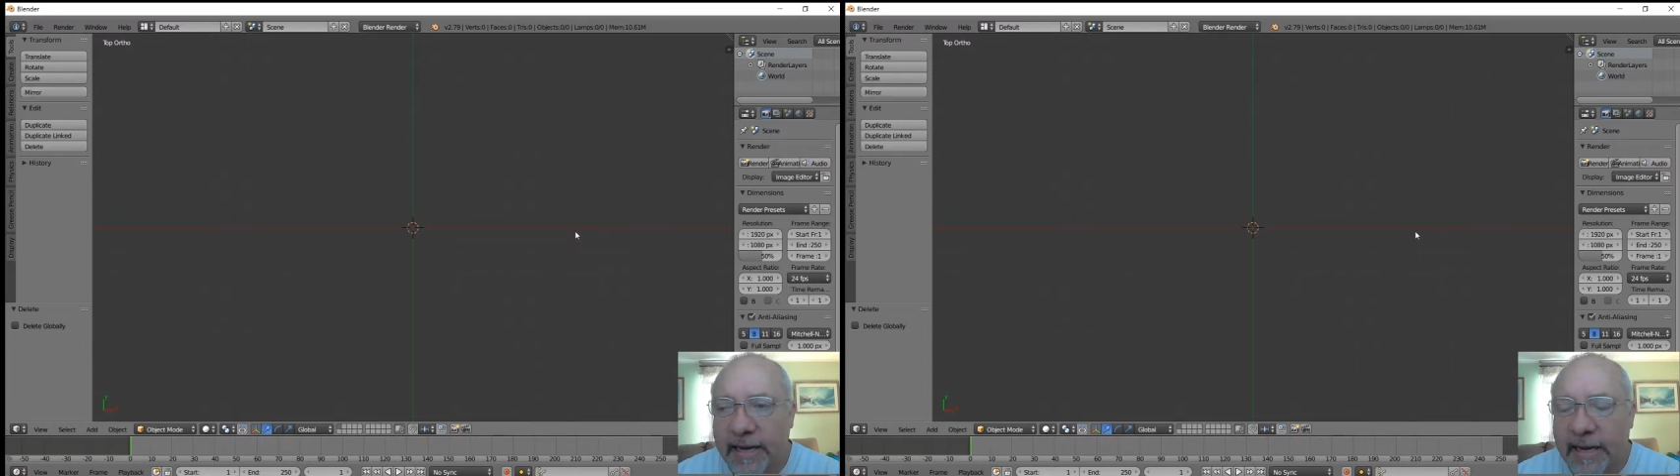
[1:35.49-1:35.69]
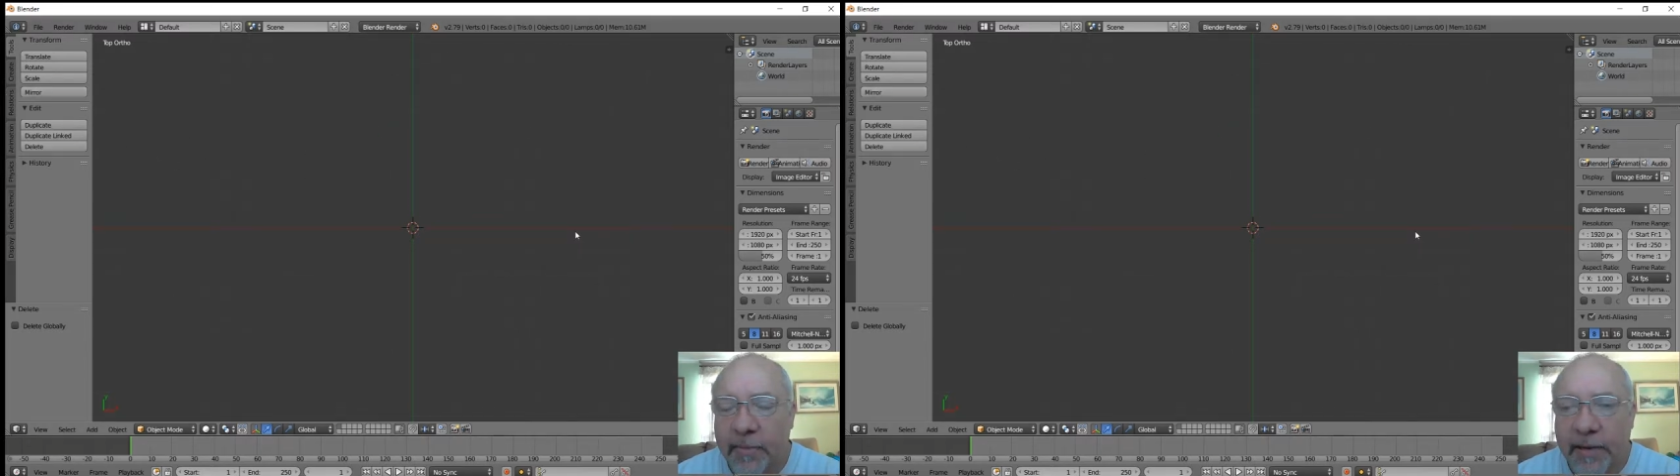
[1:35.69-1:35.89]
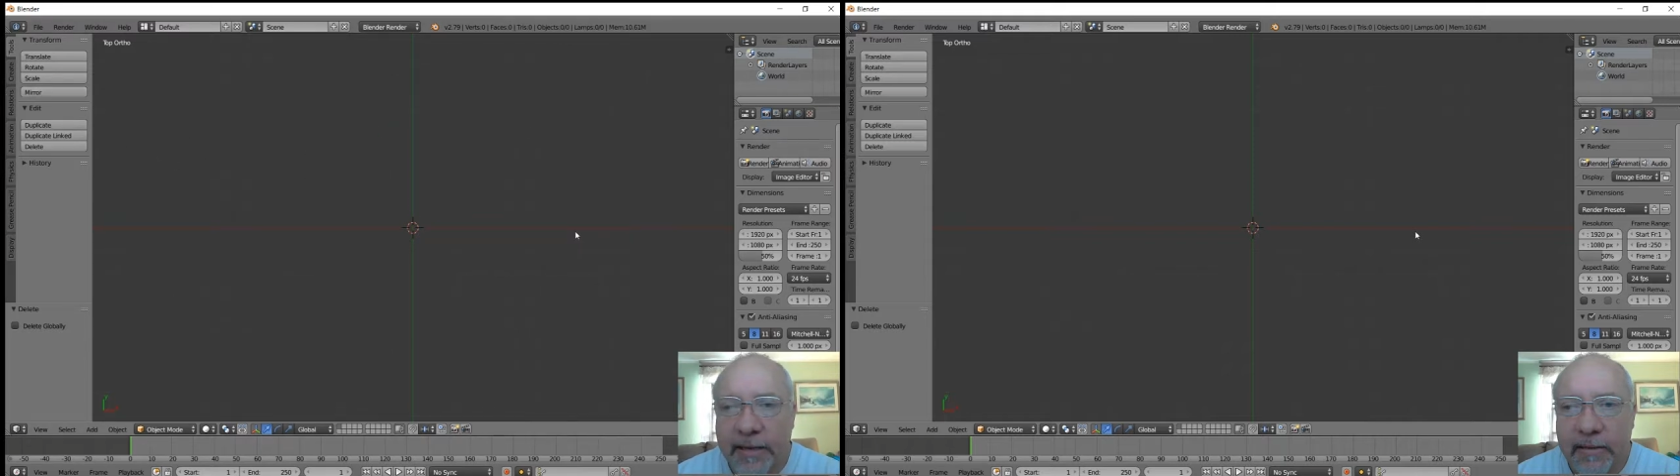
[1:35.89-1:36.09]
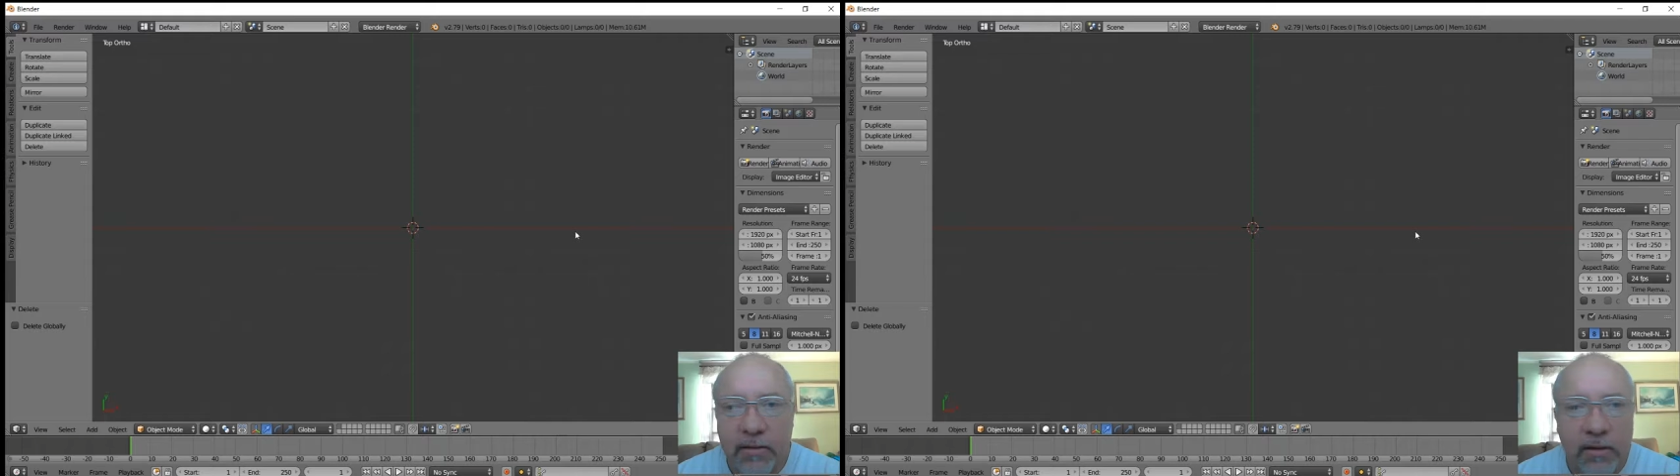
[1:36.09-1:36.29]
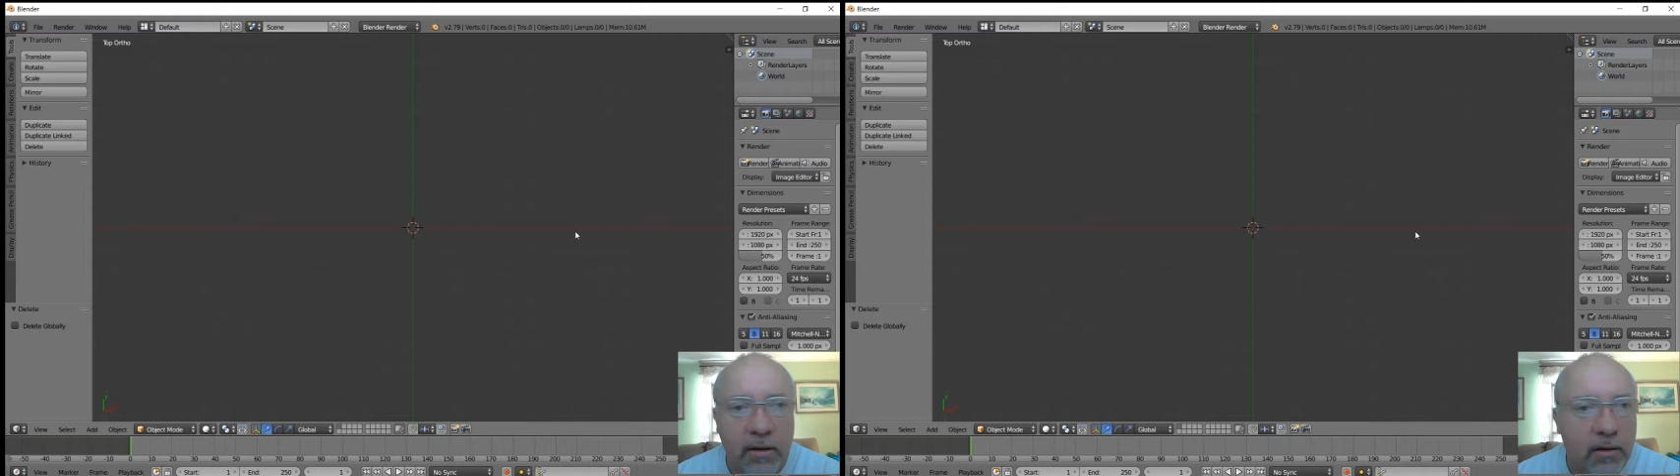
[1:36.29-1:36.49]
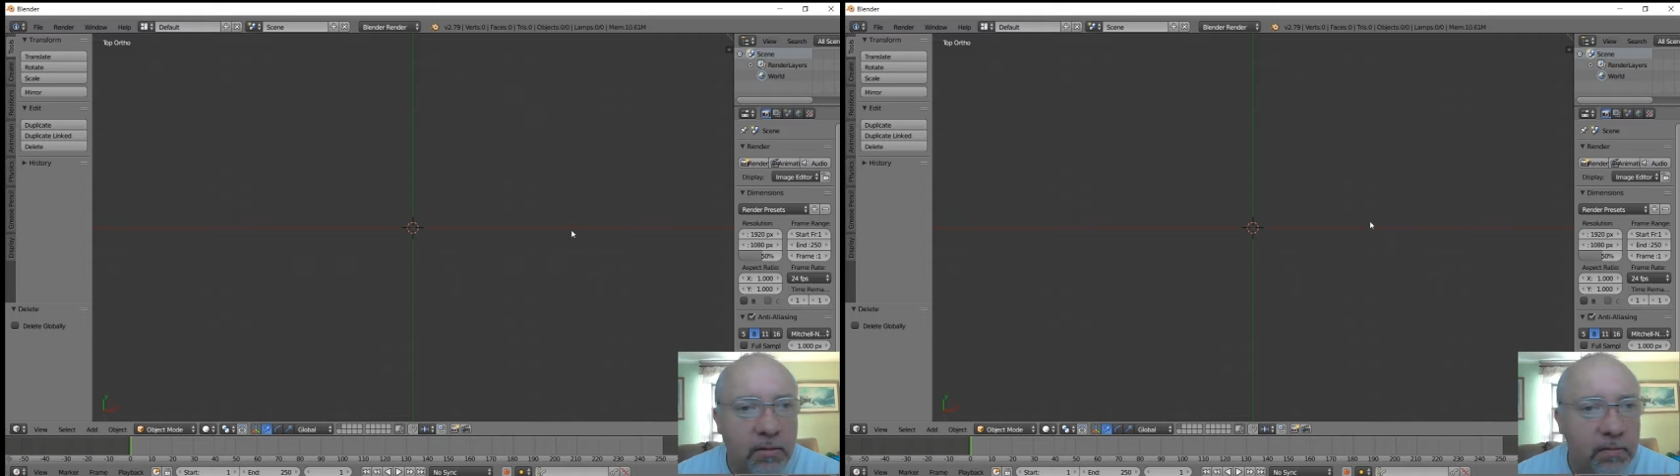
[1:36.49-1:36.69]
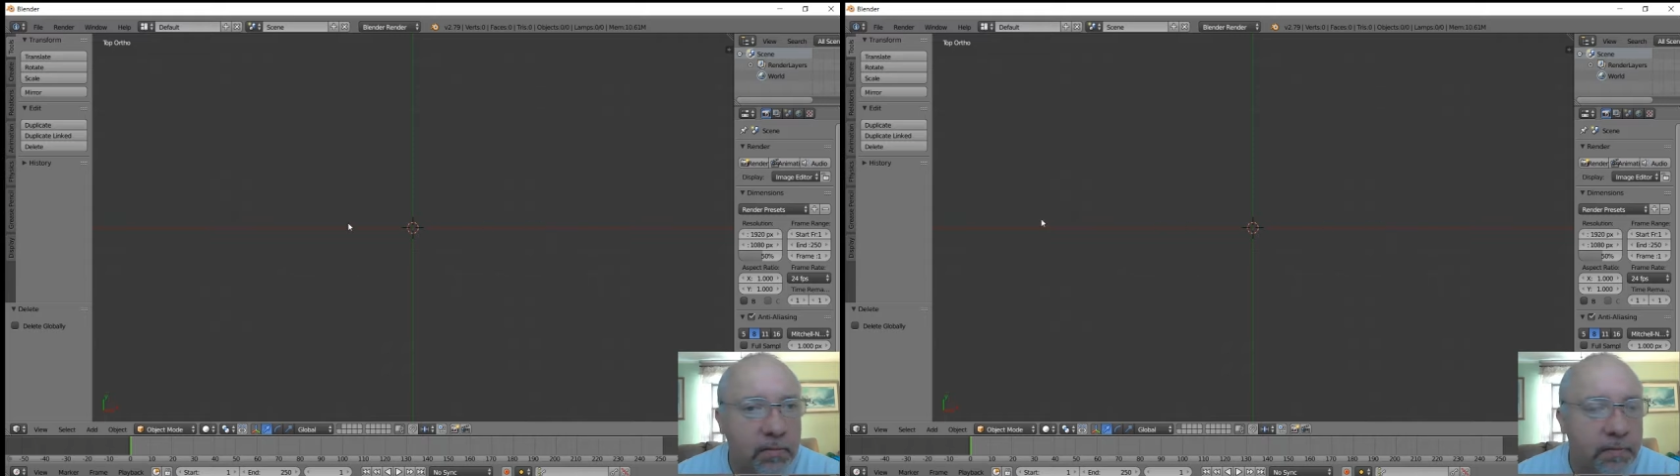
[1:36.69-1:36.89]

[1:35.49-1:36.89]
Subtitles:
to animate. So